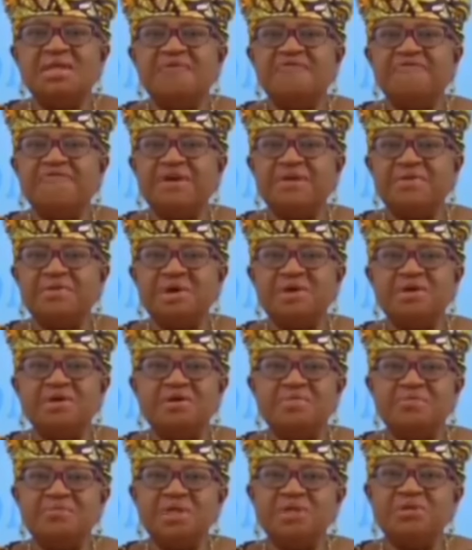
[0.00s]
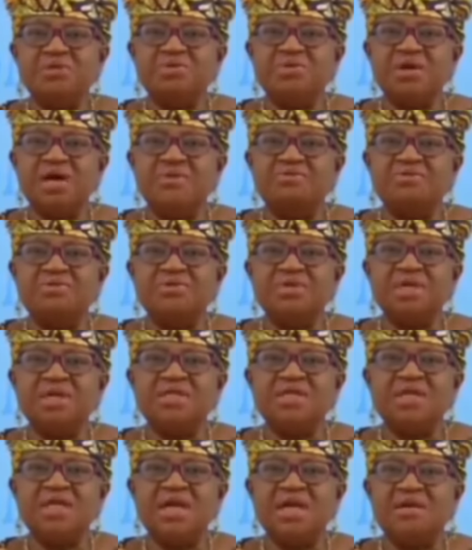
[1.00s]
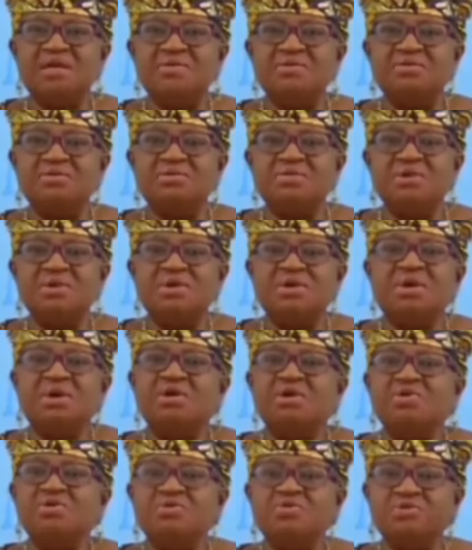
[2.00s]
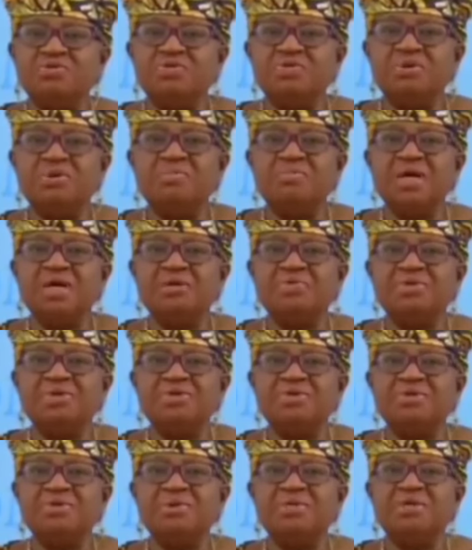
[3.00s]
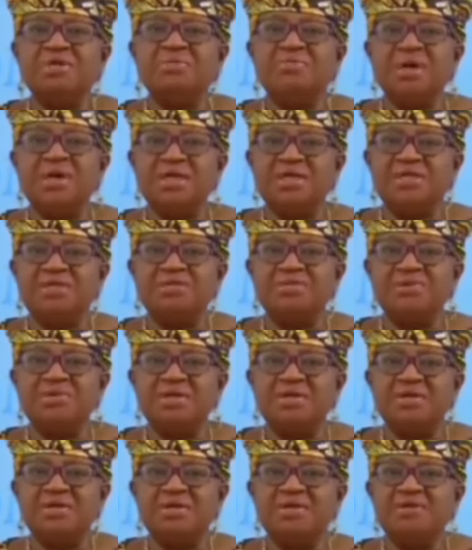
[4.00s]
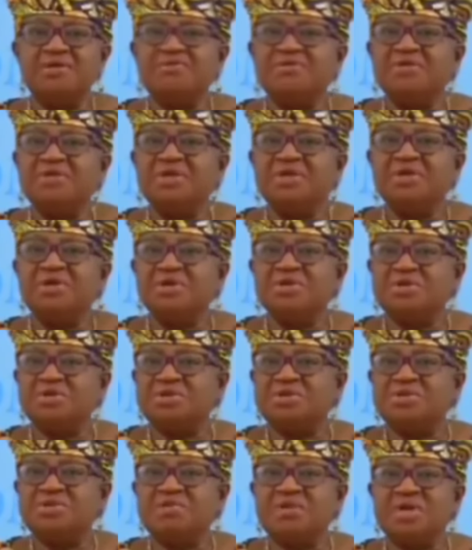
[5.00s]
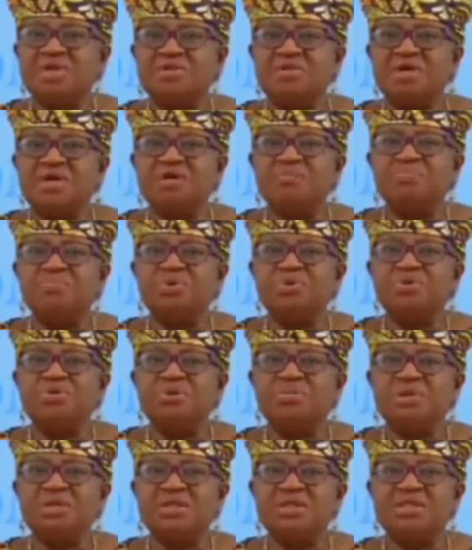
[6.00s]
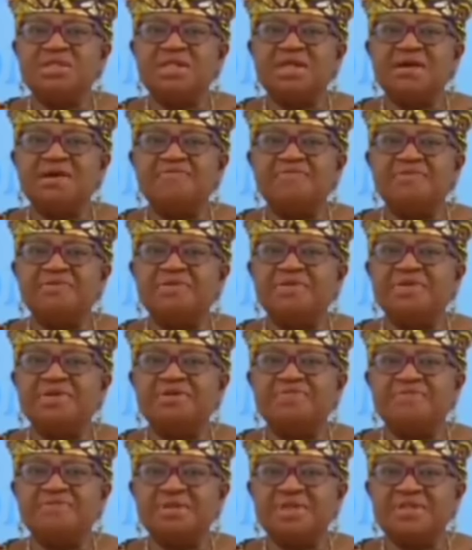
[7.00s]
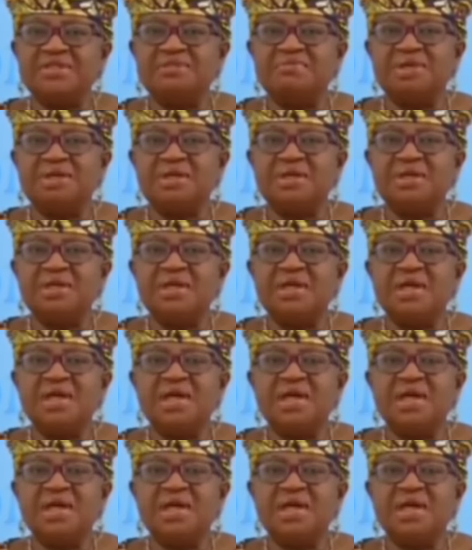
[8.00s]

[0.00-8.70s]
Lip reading: The federal government will have to get a handle on overall macroeconomic management for the country to attract both domestic and foreign investment